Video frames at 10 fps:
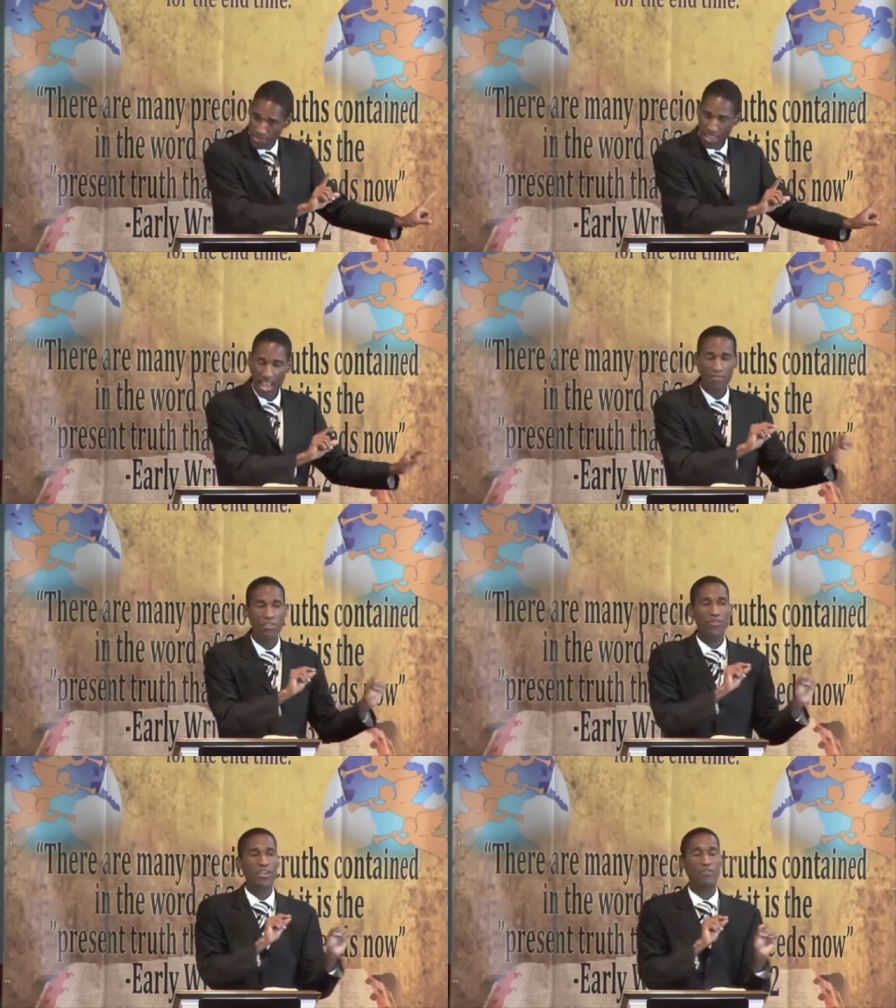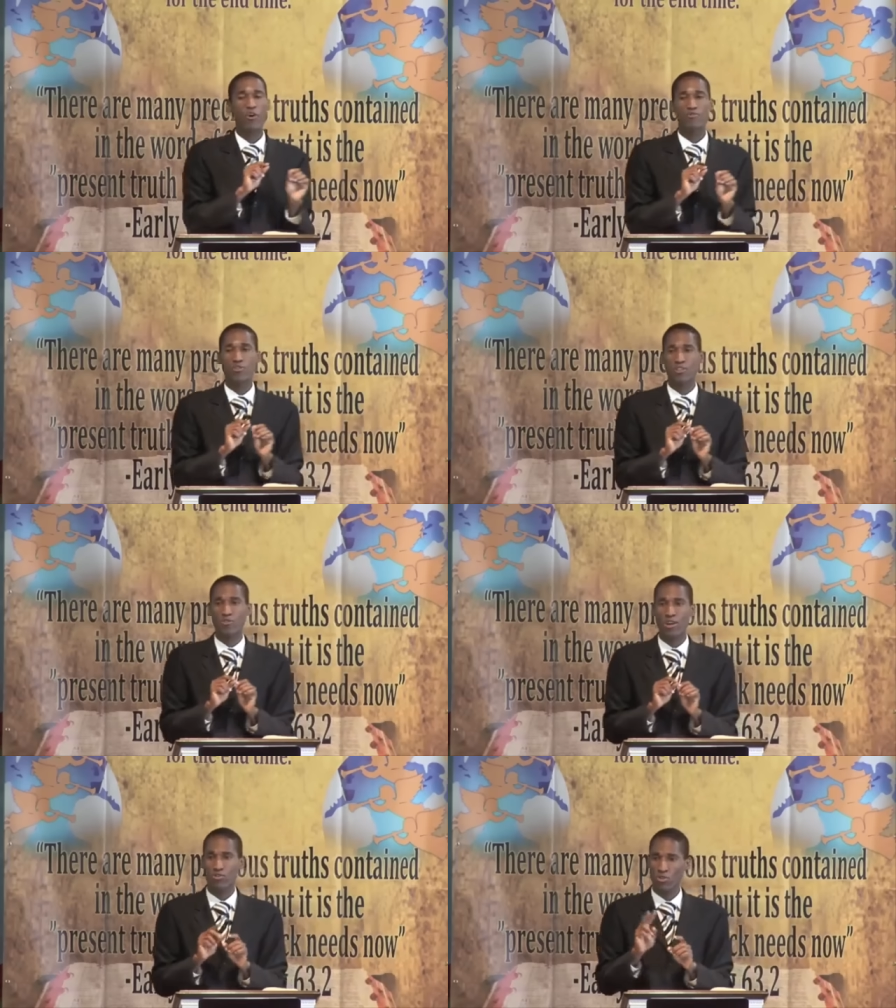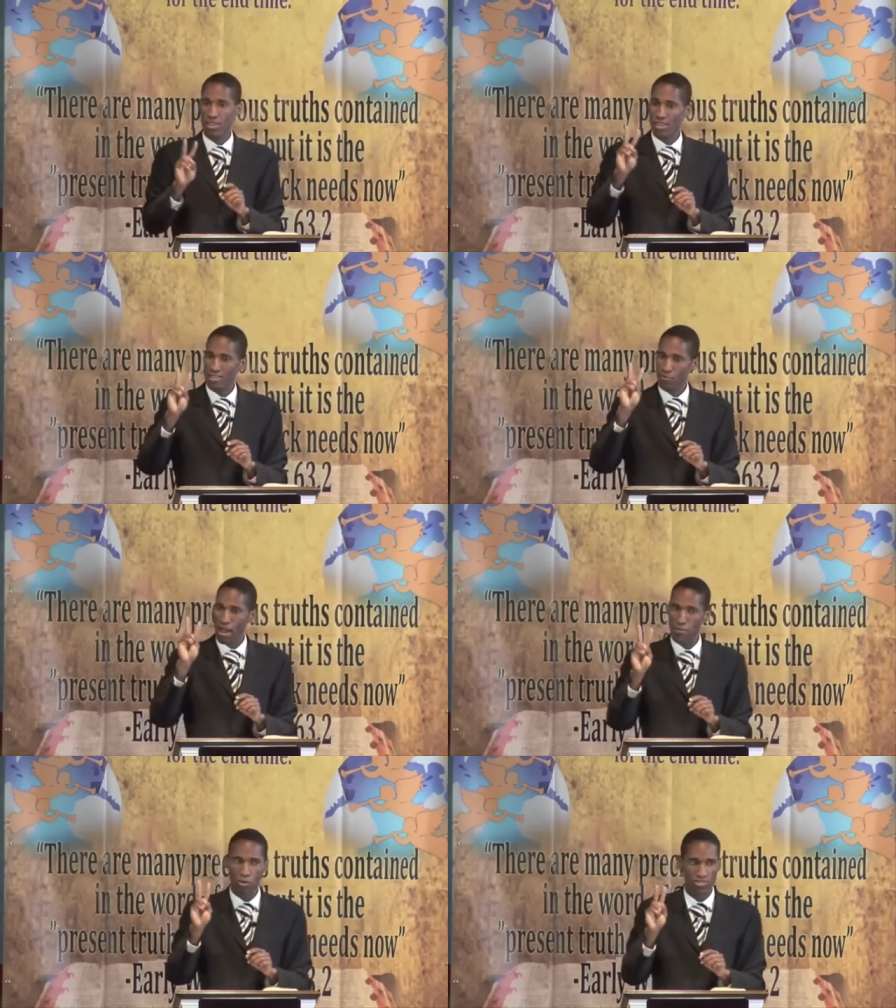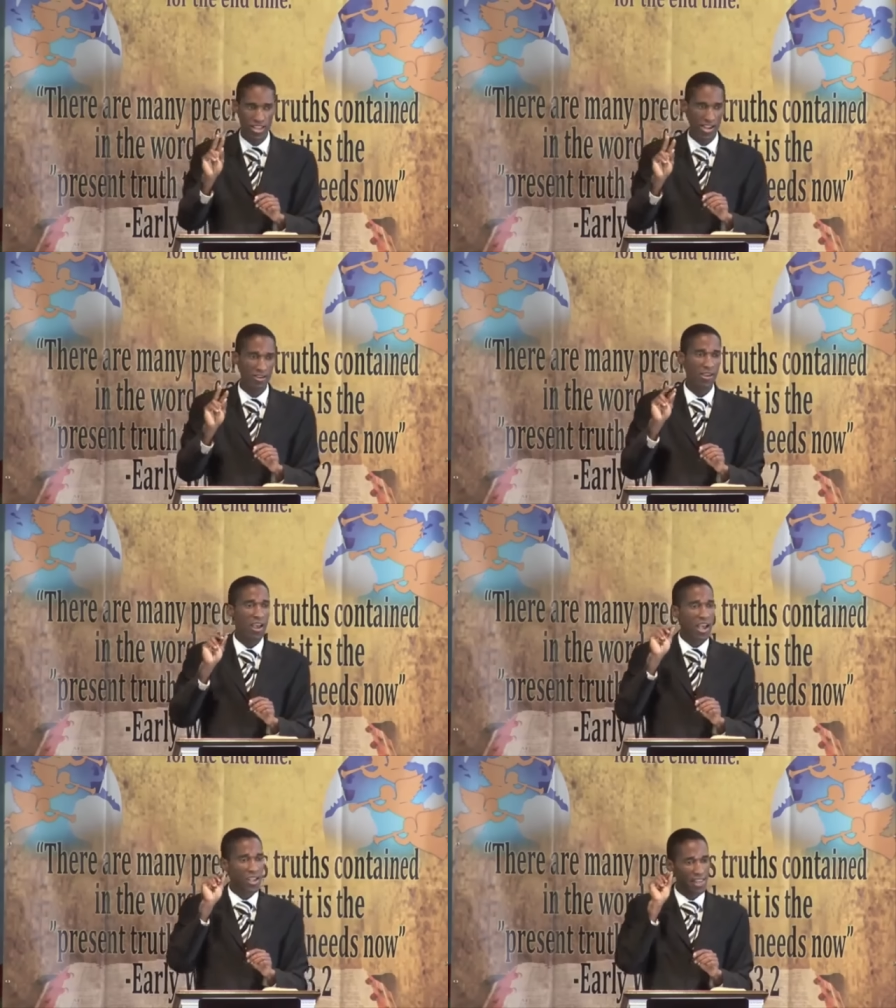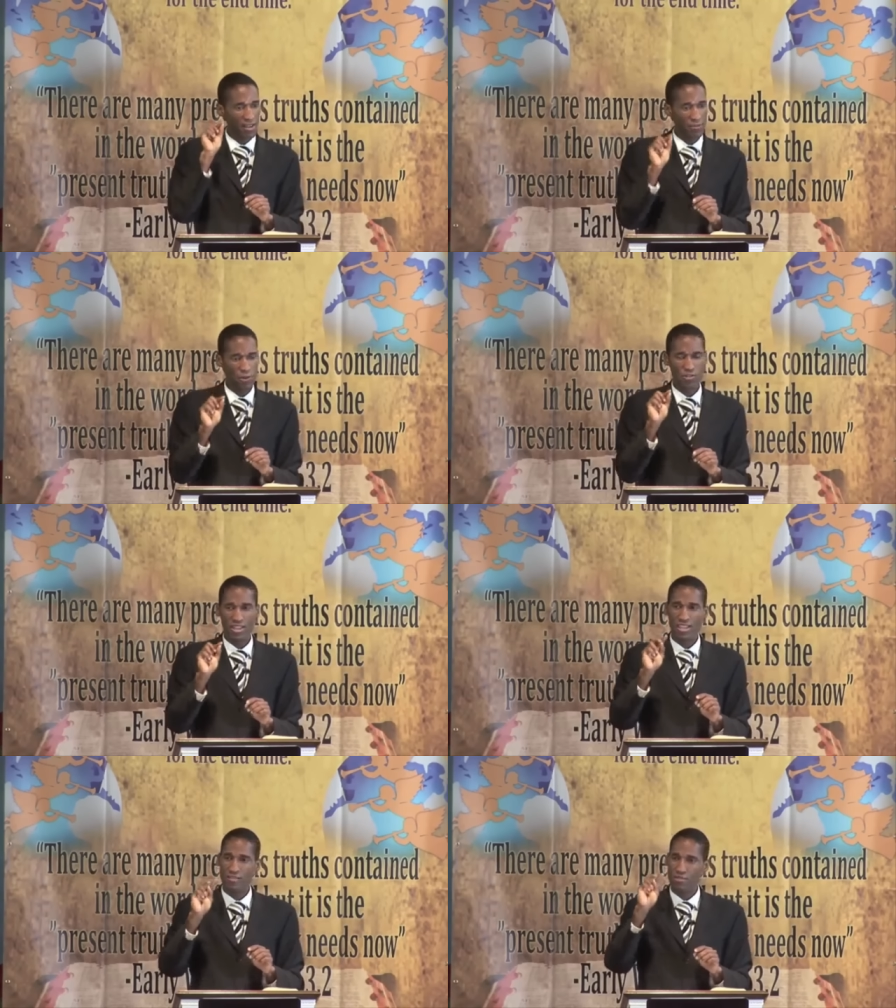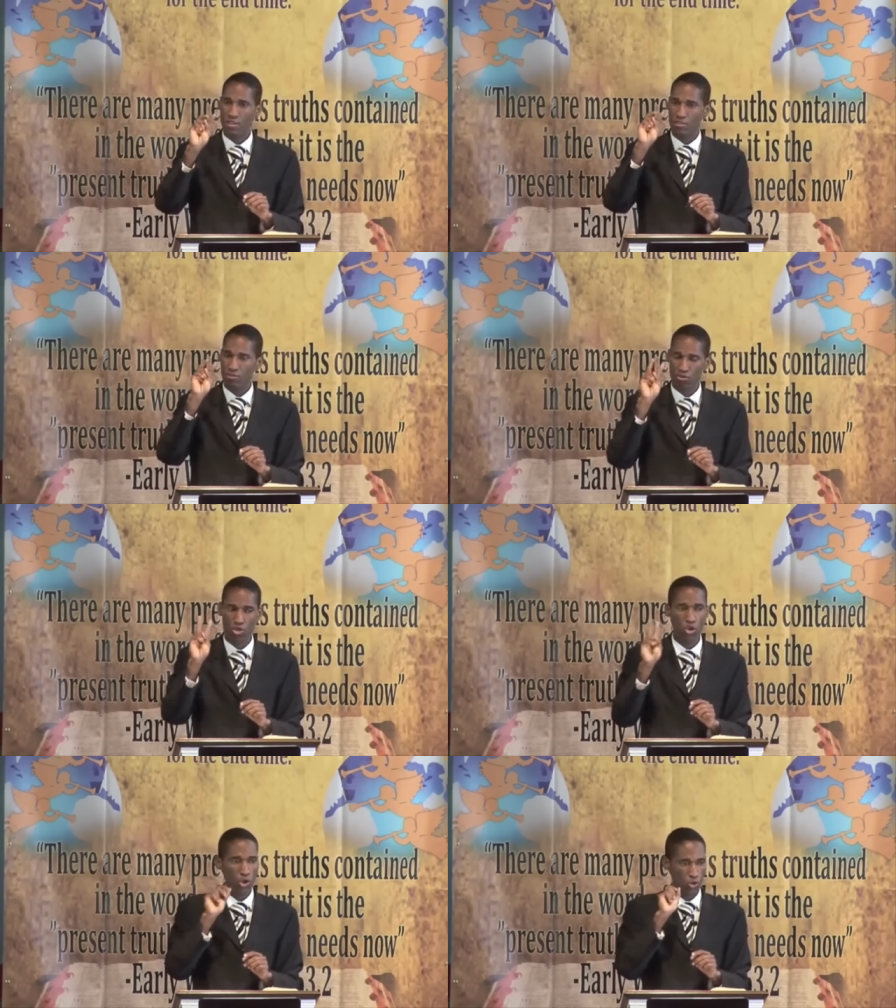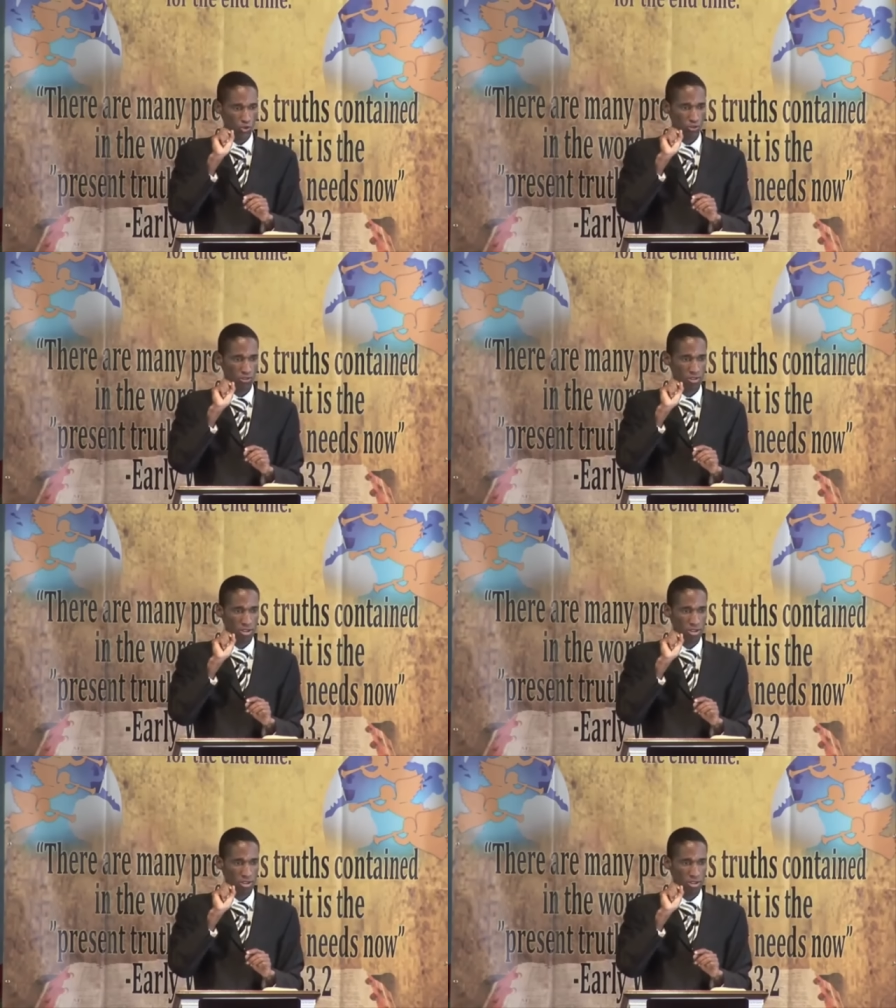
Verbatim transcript: They have the faith of Jesus Christ. So the Bible there, in that verse, that gives us two clues.